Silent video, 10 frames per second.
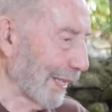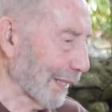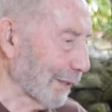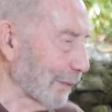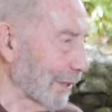
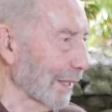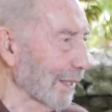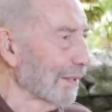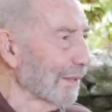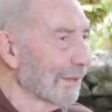It was a
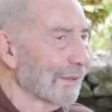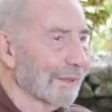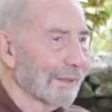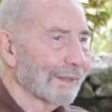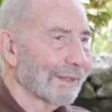
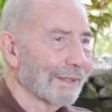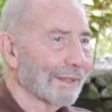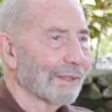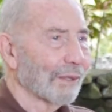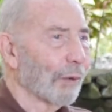
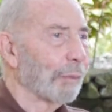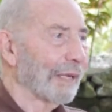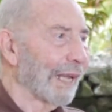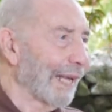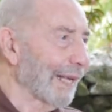open
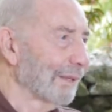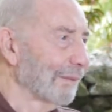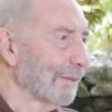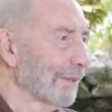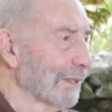air,
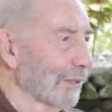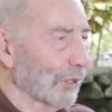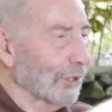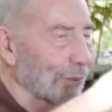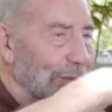just a